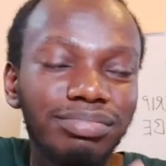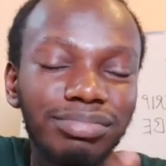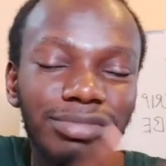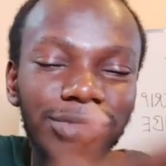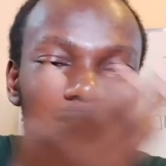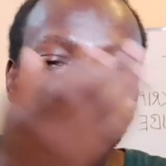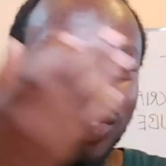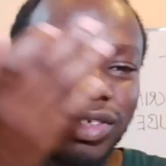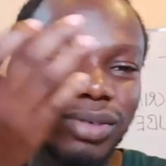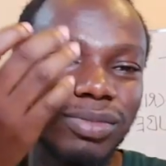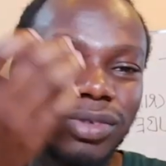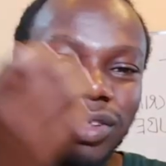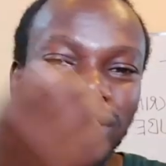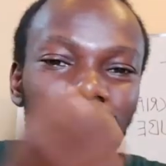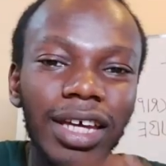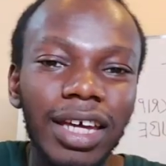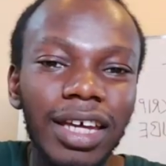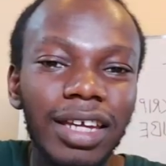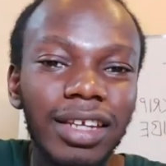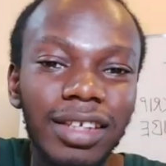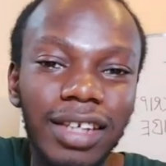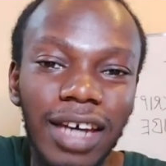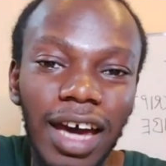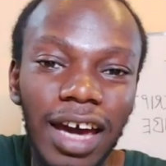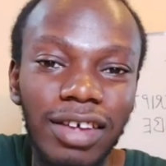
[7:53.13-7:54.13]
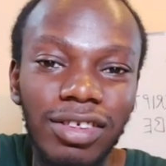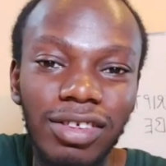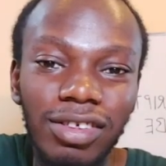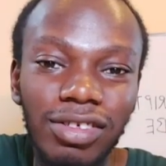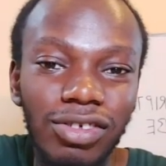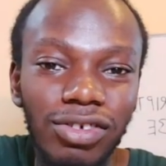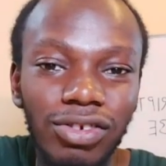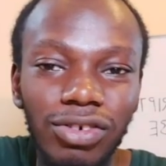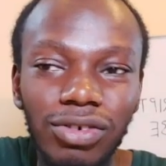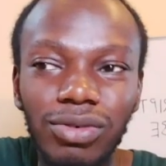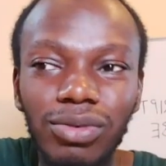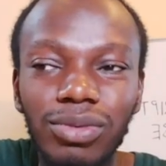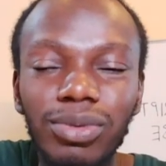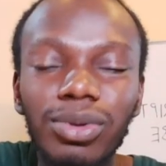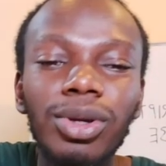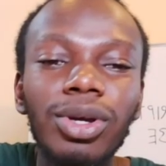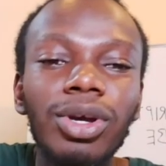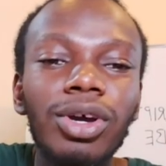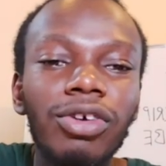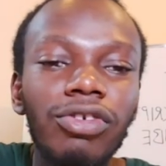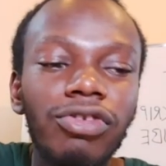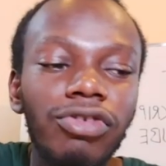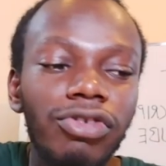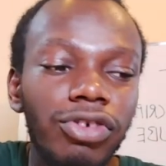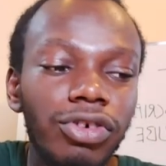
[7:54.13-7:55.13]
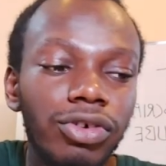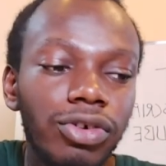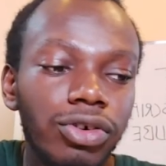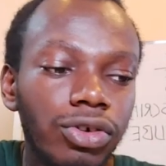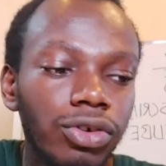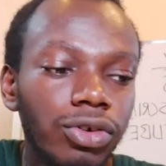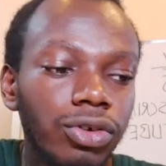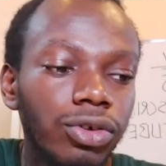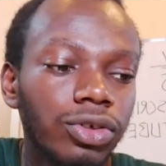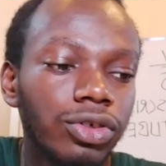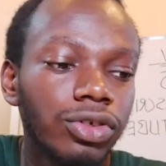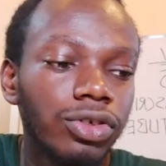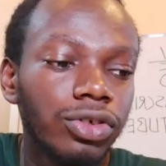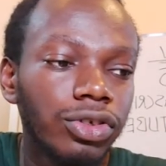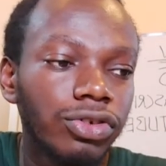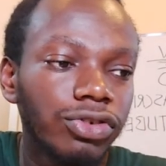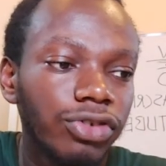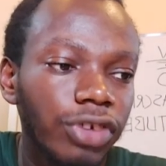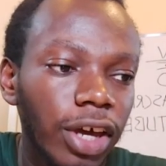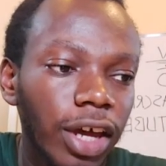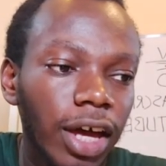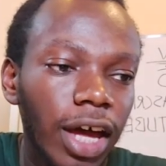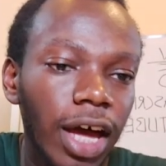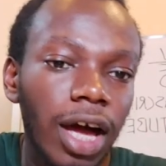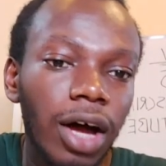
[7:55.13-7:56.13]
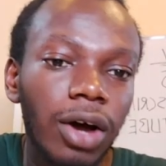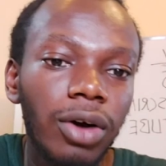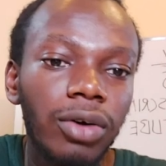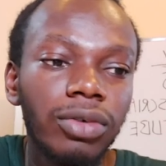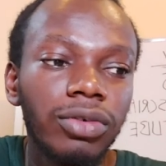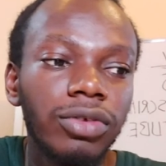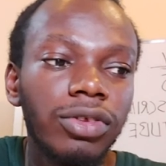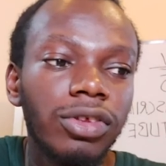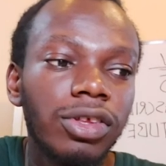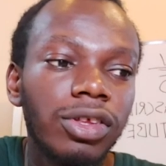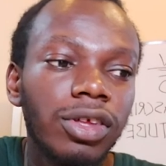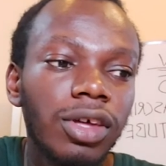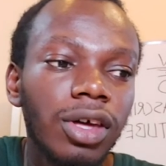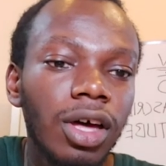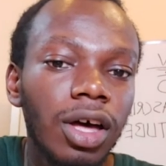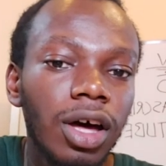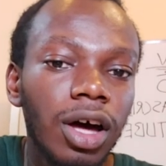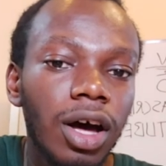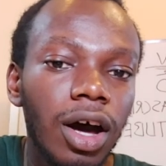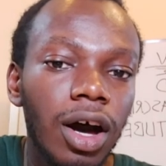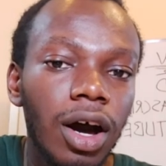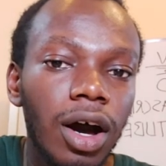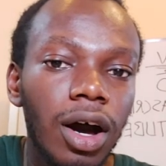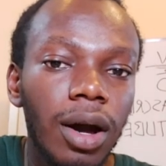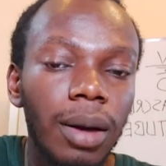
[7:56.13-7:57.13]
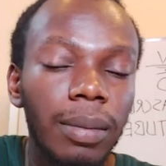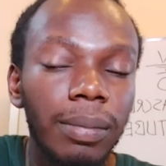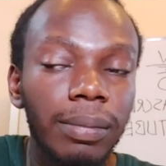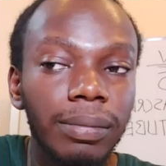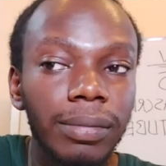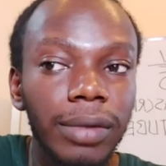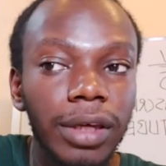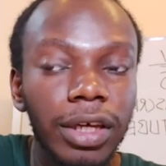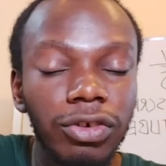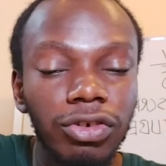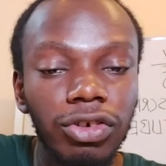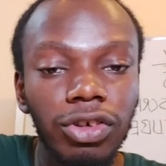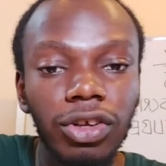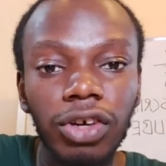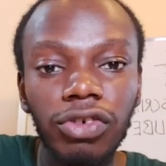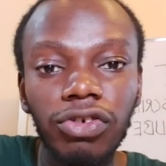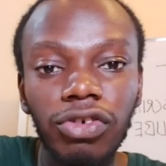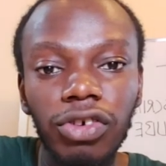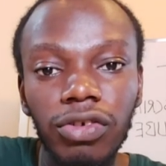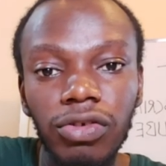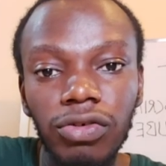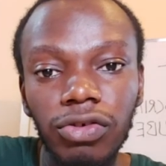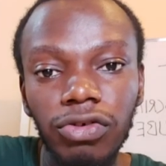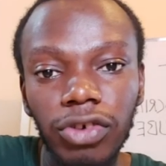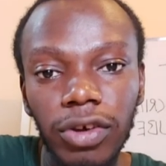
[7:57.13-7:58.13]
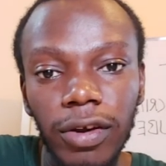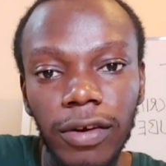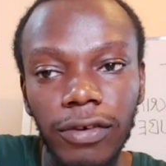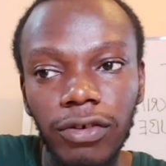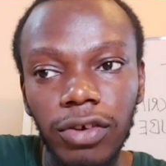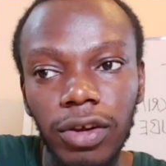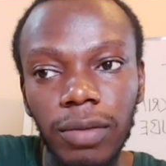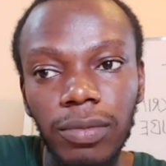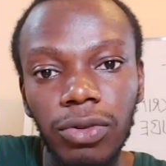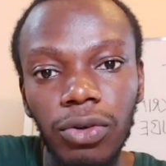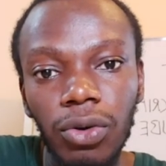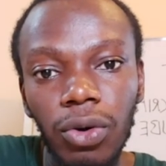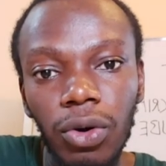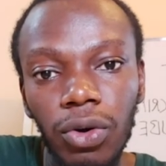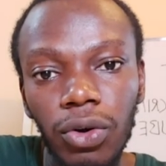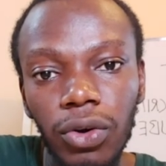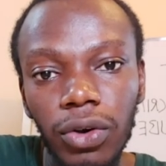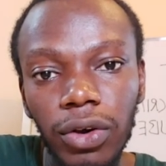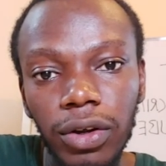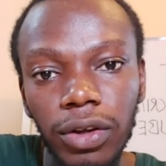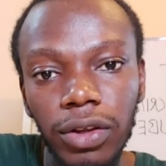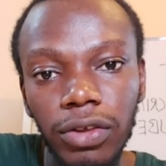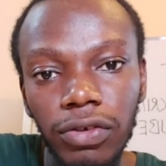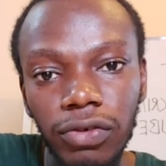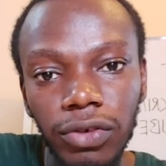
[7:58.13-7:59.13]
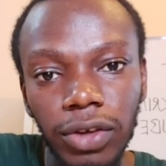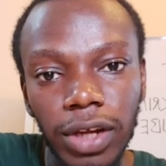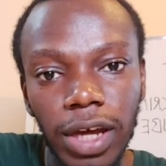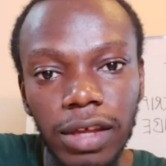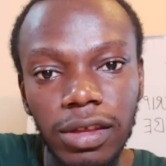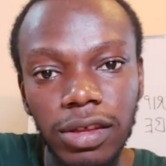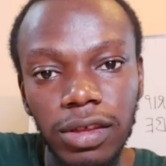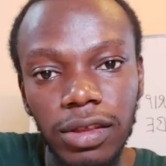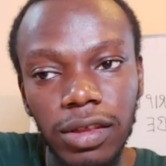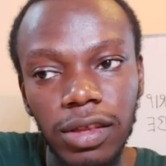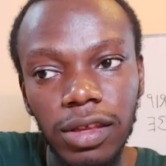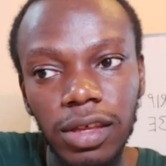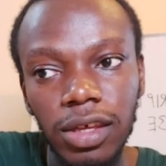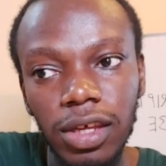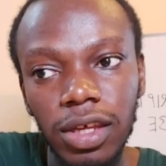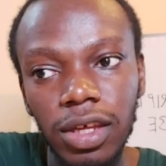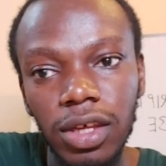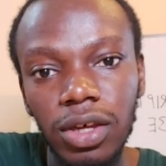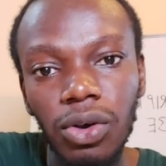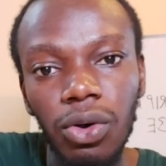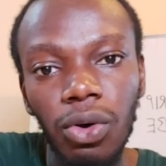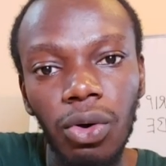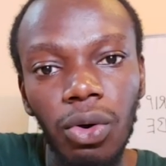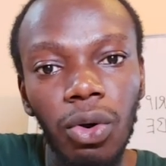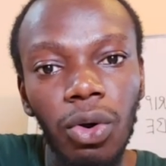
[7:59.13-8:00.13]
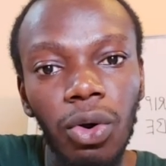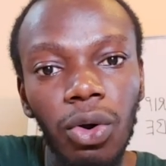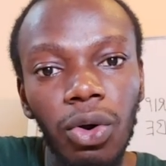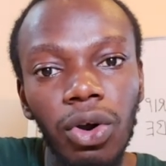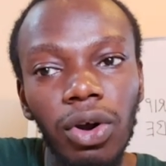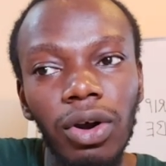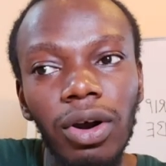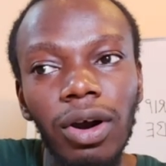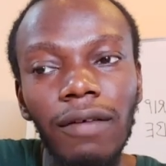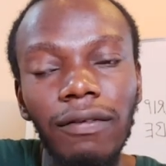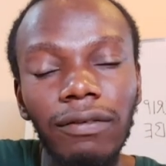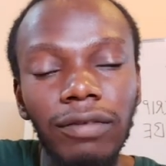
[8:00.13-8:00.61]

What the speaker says: something that entices you, you could check out Introduction to JavaScript on Udacity or